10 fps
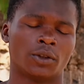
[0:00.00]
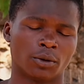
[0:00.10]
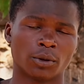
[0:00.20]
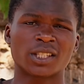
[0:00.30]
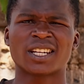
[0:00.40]

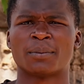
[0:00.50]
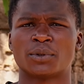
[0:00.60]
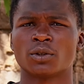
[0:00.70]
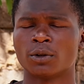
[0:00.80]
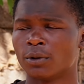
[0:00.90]
Yo, what's up?
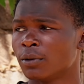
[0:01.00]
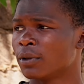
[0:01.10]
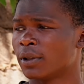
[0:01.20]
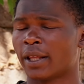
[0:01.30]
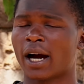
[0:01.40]
So
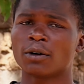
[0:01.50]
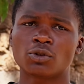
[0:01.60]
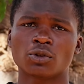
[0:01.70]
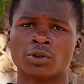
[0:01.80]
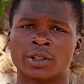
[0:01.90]
the
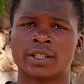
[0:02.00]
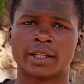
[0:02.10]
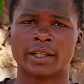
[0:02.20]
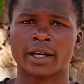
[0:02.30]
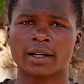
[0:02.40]
outro is
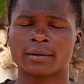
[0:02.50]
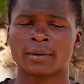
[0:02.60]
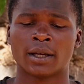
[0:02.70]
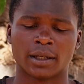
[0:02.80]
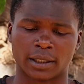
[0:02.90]
here.
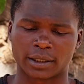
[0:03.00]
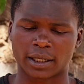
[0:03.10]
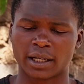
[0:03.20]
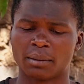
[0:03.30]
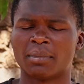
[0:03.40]

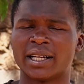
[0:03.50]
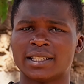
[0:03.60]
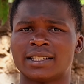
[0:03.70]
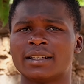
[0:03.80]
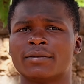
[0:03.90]
Nataka
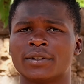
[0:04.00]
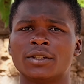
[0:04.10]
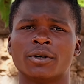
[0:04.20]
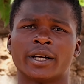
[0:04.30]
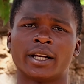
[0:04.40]
nimalizie
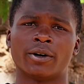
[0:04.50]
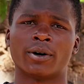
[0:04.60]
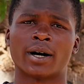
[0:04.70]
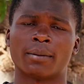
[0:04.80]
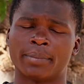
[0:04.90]
video ya
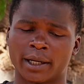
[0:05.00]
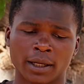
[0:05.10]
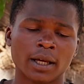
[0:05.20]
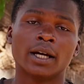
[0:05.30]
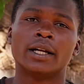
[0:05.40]
leo hapa.
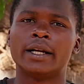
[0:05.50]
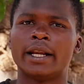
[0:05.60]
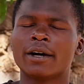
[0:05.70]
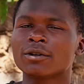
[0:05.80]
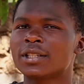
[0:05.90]

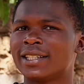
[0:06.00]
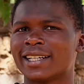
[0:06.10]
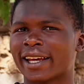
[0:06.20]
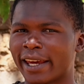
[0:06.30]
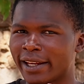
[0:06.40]
Leo
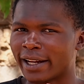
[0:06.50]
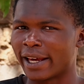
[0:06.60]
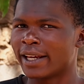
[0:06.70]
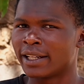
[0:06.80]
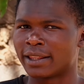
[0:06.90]
sija gain
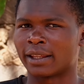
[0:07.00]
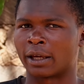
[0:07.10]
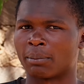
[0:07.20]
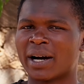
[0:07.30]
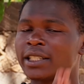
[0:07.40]
anything,
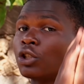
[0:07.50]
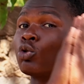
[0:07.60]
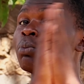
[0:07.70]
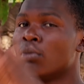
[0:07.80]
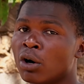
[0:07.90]
but
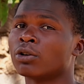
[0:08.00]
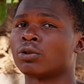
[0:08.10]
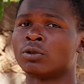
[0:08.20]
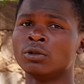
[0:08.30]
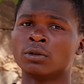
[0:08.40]

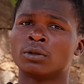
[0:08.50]
tomorrow